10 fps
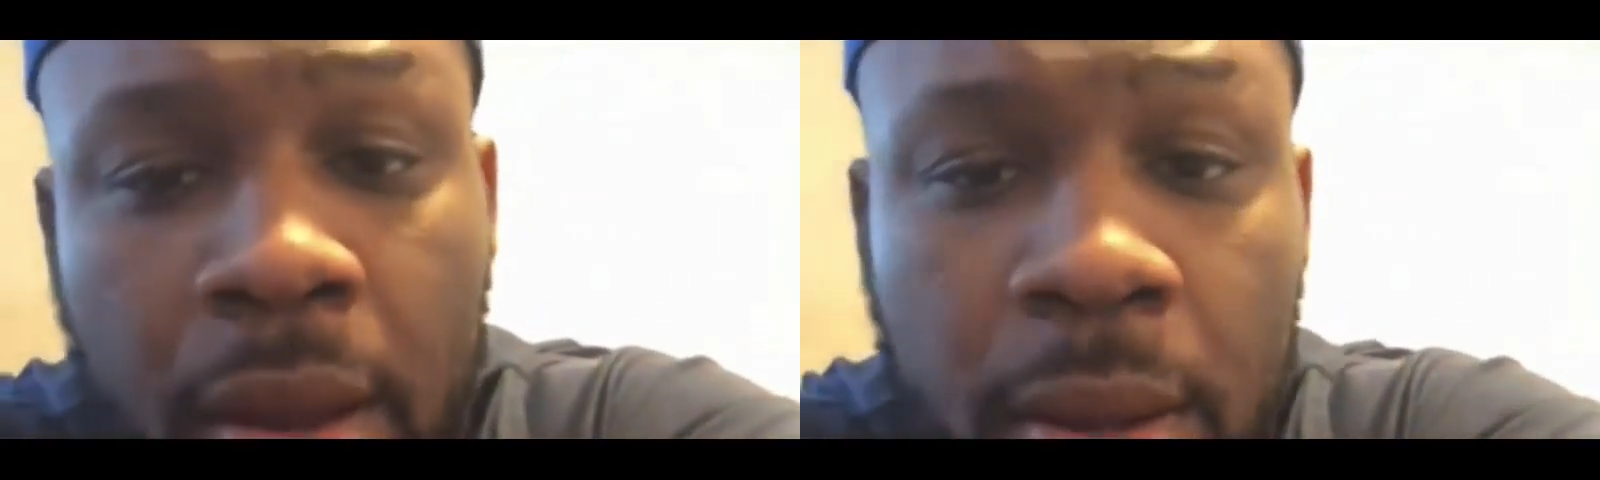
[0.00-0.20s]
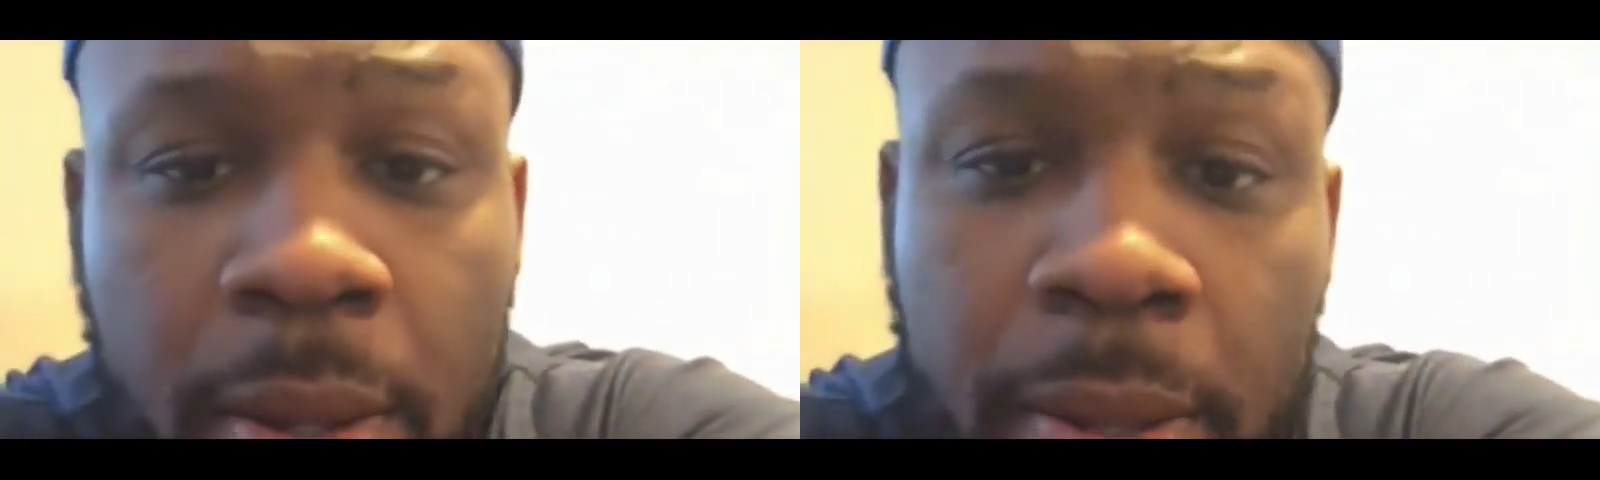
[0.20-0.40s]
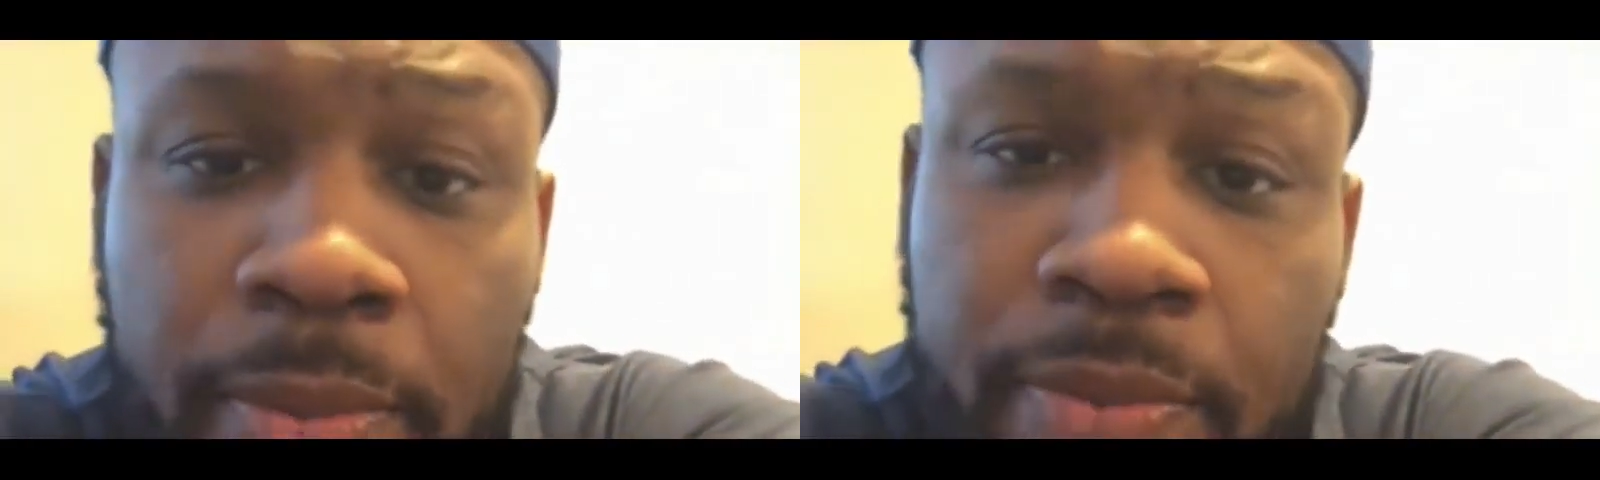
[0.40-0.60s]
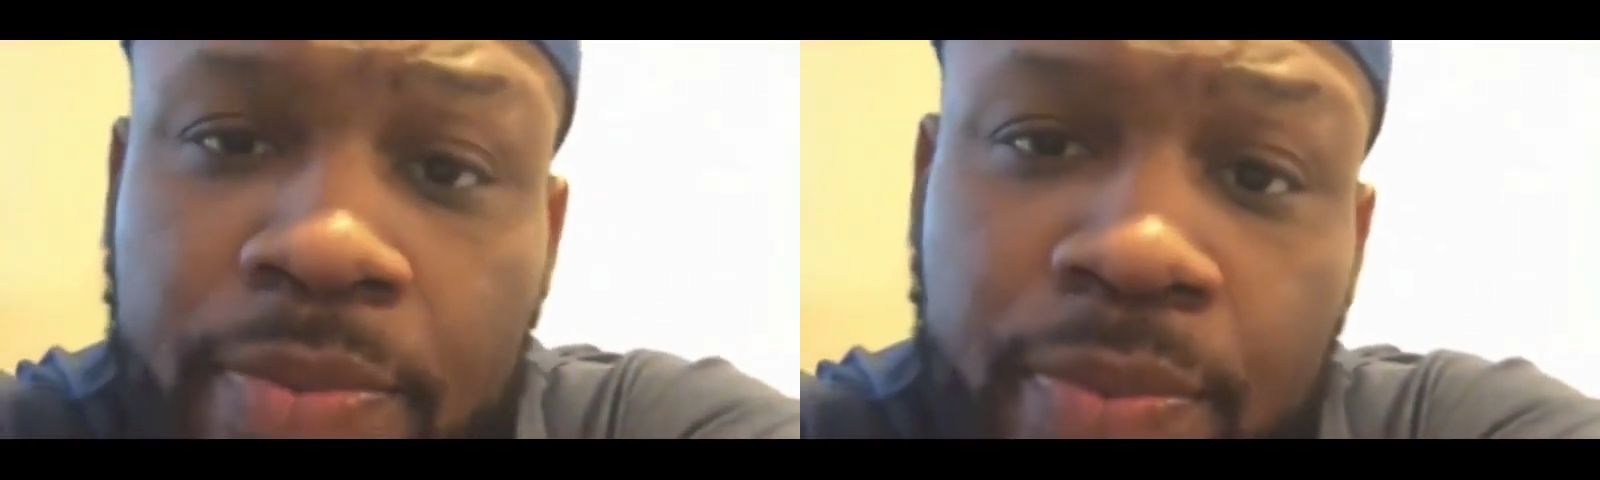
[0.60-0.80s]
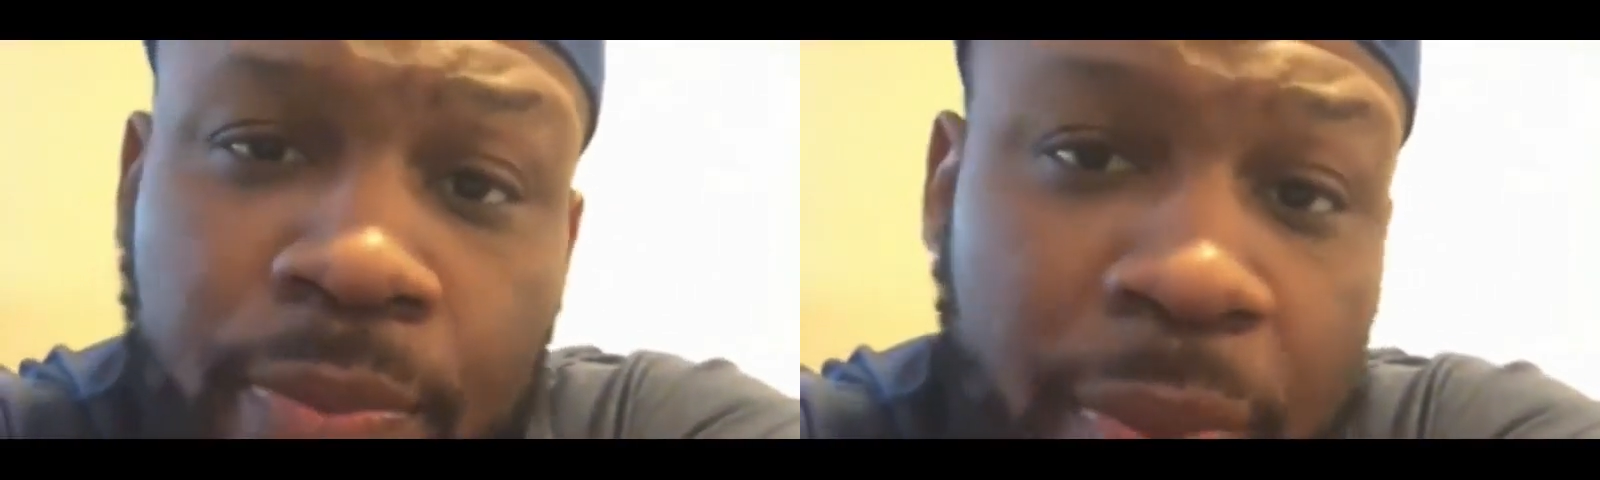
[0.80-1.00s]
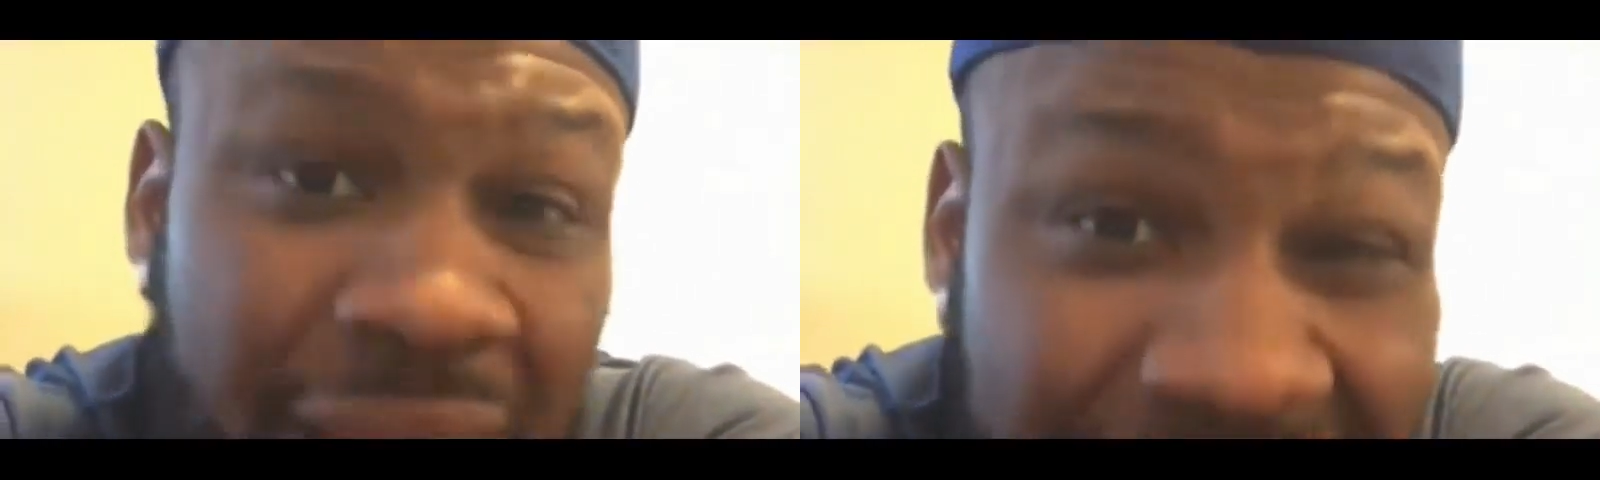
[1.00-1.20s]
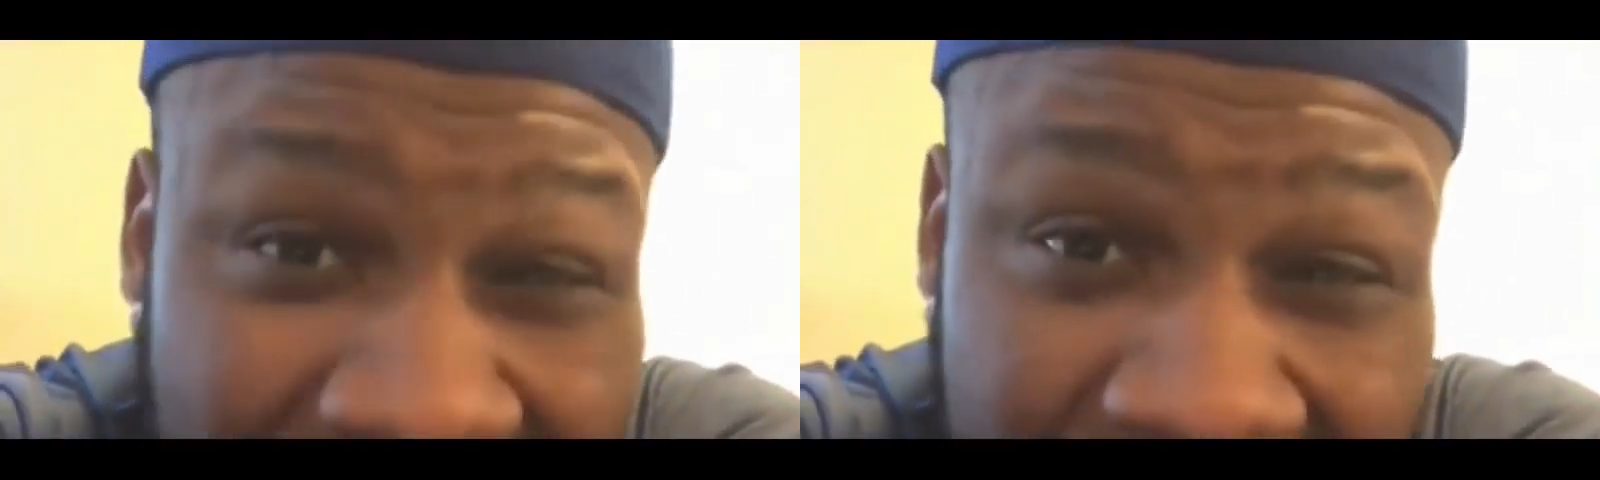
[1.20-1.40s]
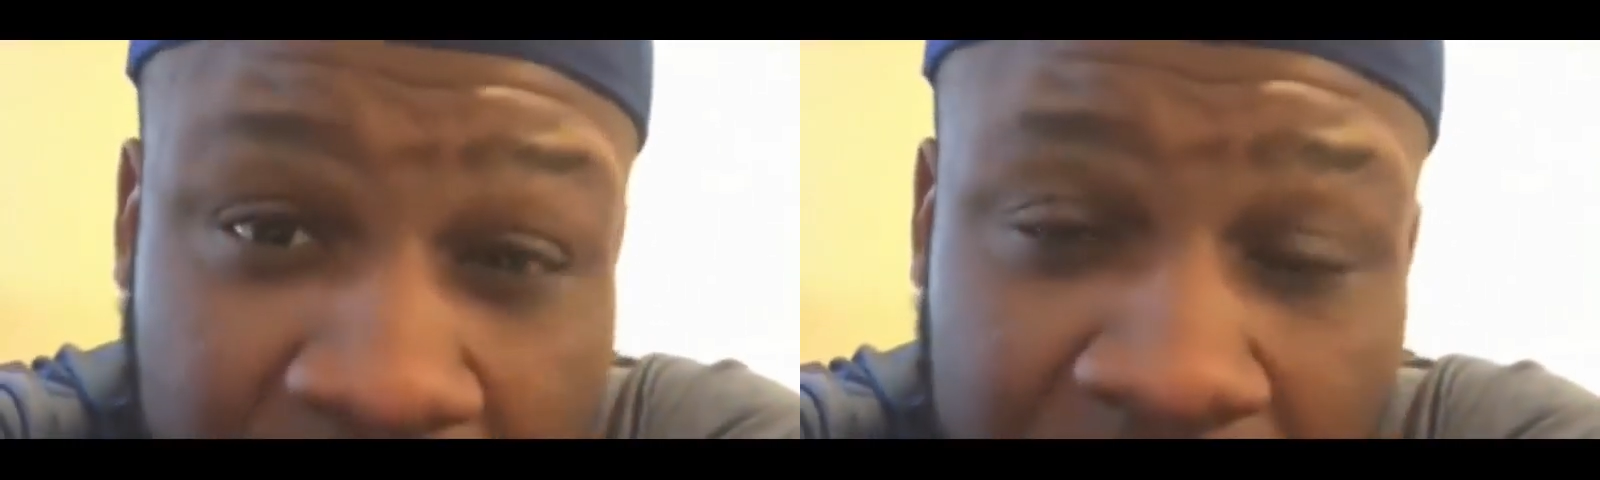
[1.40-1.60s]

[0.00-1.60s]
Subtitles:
A lot